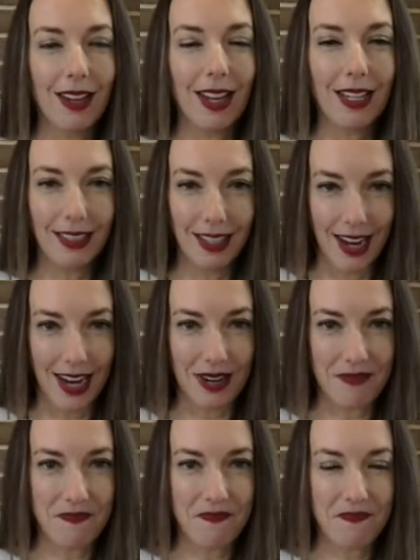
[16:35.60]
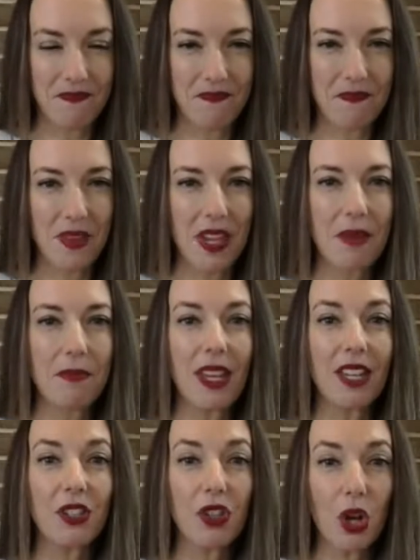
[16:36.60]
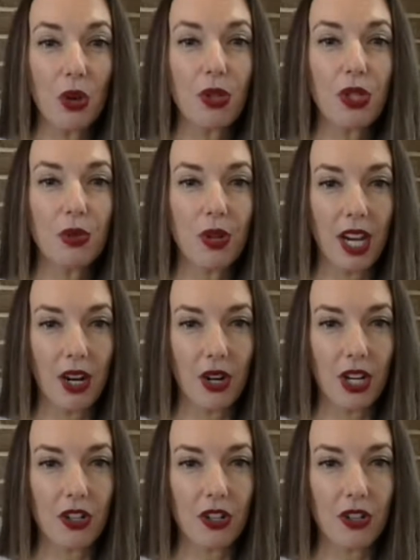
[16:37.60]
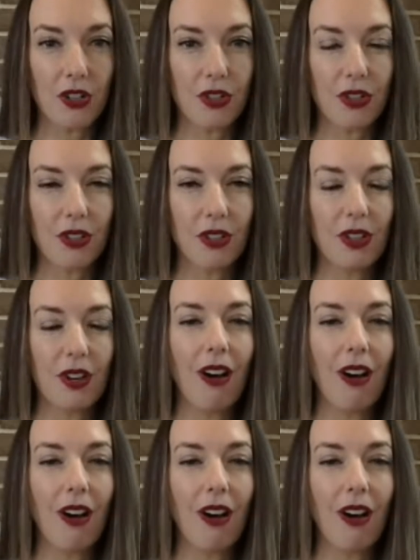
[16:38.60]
and Elaine, because those 2 characters